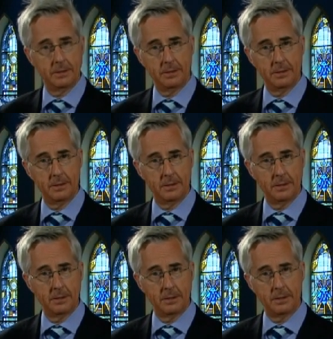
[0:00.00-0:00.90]

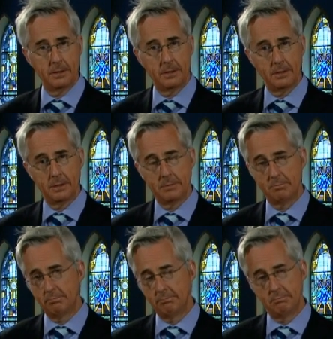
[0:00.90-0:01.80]

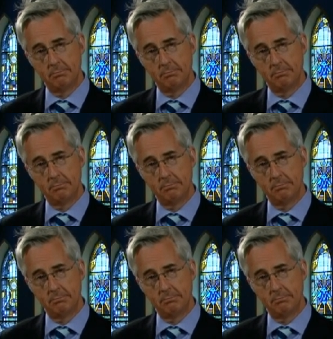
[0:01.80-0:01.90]
Nobody speaks.